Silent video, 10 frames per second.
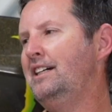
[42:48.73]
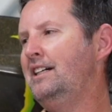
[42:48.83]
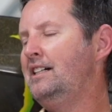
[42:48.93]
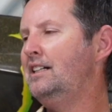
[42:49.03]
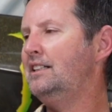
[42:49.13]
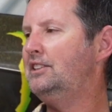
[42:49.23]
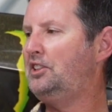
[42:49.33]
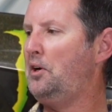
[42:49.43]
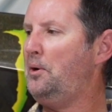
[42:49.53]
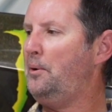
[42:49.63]
Mm-hmm.
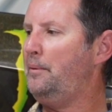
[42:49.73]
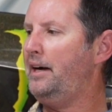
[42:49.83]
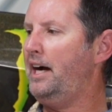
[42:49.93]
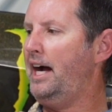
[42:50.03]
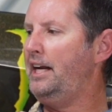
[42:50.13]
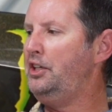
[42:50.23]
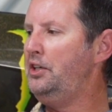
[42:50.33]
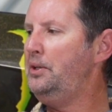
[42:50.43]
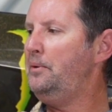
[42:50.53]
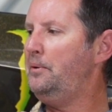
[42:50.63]
So I
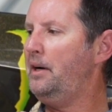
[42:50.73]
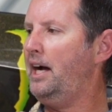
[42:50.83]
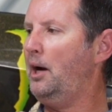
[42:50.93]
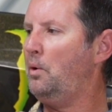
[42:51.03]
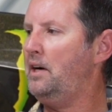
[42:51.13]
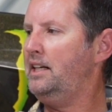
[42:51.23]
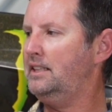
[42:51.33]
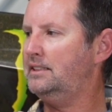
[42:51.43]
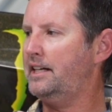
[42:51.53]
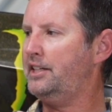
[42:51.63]
knew I wanted
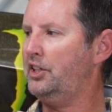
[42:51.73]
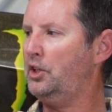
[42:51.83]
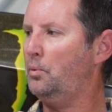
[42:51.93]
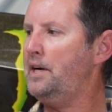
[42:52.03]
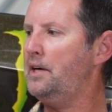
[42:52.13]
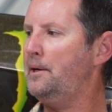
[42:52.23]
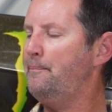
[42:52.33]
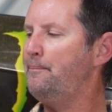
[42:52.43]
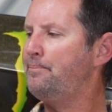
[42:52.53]
a second career.